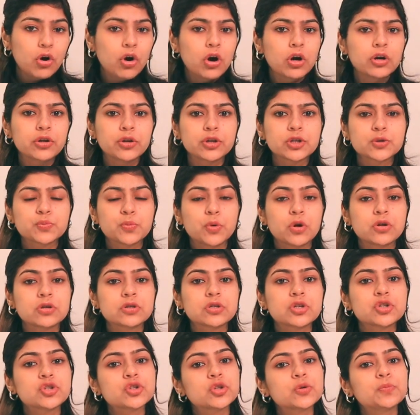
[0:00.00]
or your
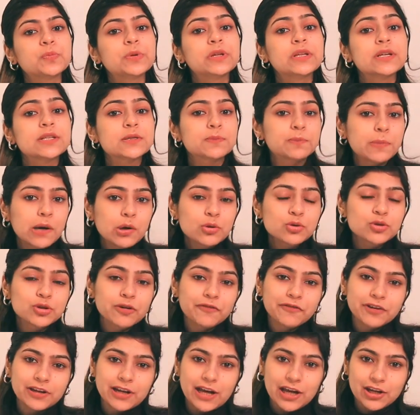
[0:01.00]
sponsor should be the spouse
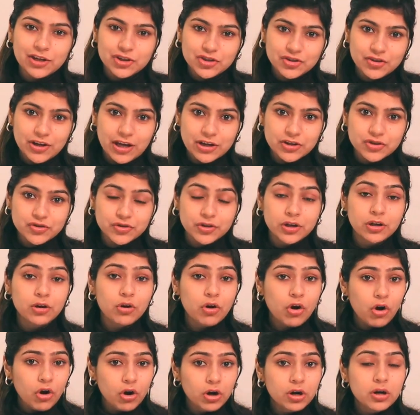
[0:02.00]
of an Irish national,
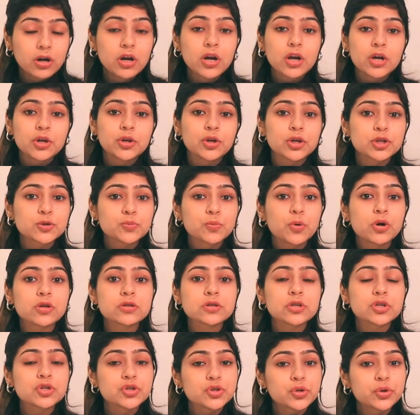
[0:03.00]
or your
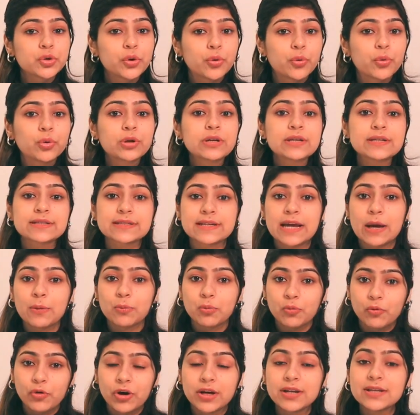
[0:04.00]
sponsor should hold
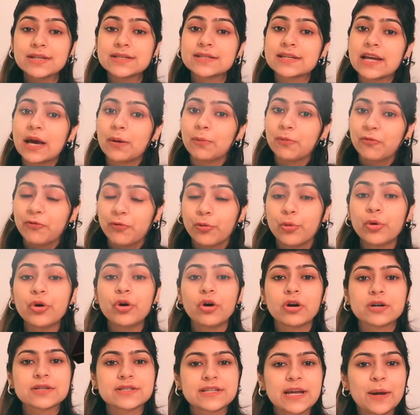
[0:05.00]
stamp 1, stamp 4
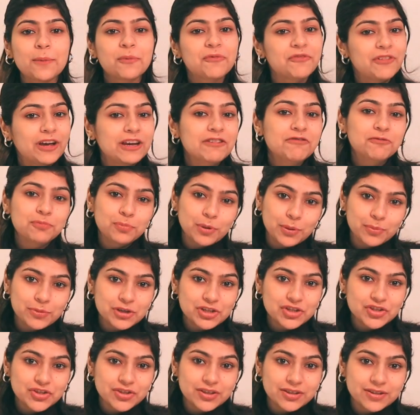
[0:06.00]
or stamp 5
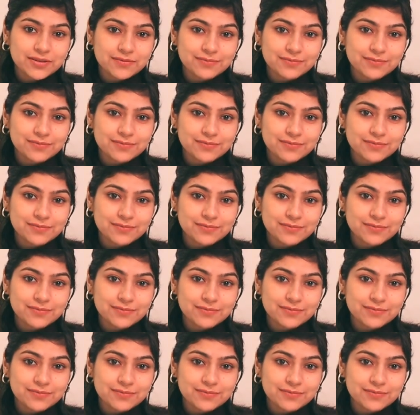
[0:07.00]
permission.